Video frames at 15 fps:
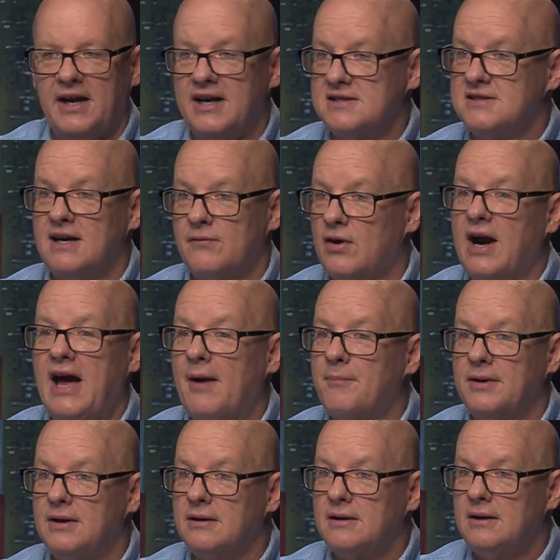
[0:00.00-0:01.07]
it's never
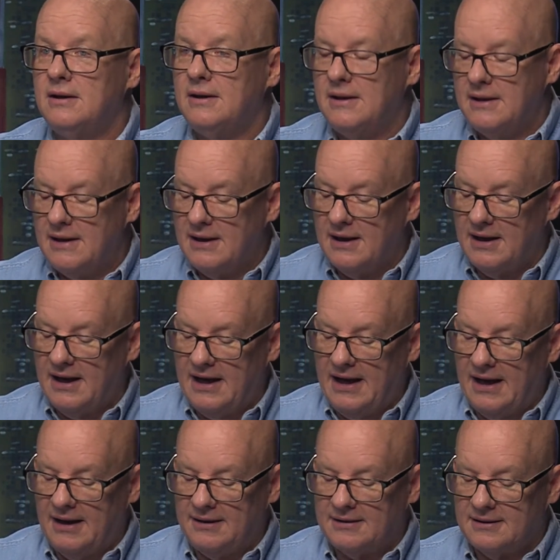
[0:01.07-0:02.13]
happened.
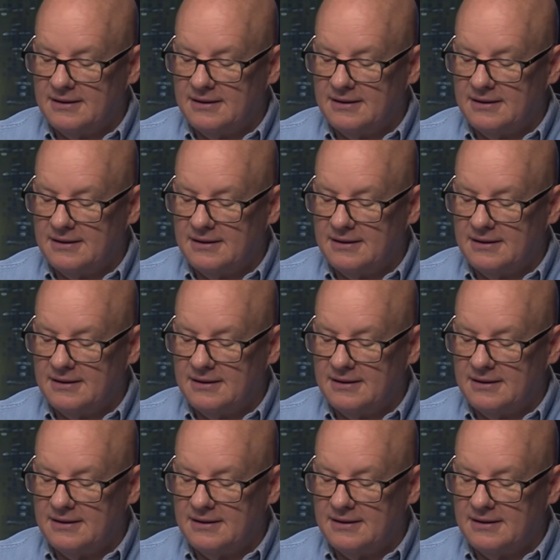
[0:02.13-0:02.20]
And